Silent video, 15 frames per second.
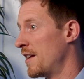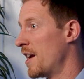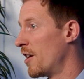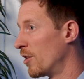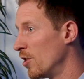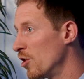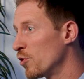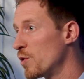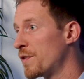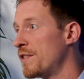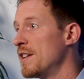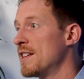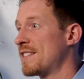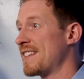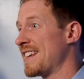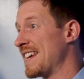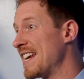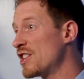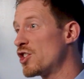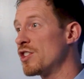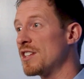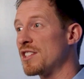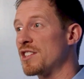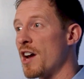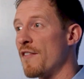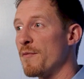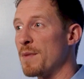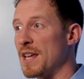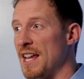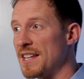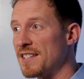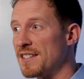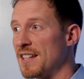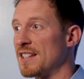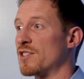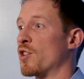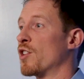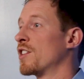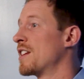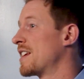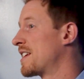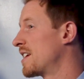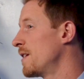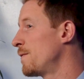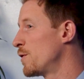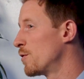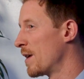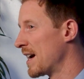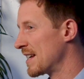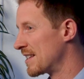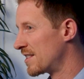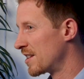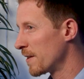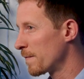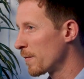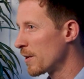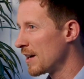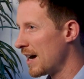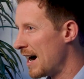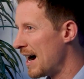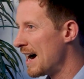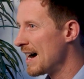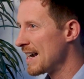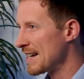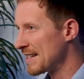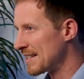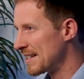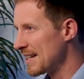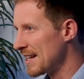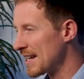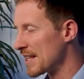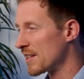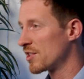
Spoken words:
Now, along with this, each of these government entities are gonna give you a different ID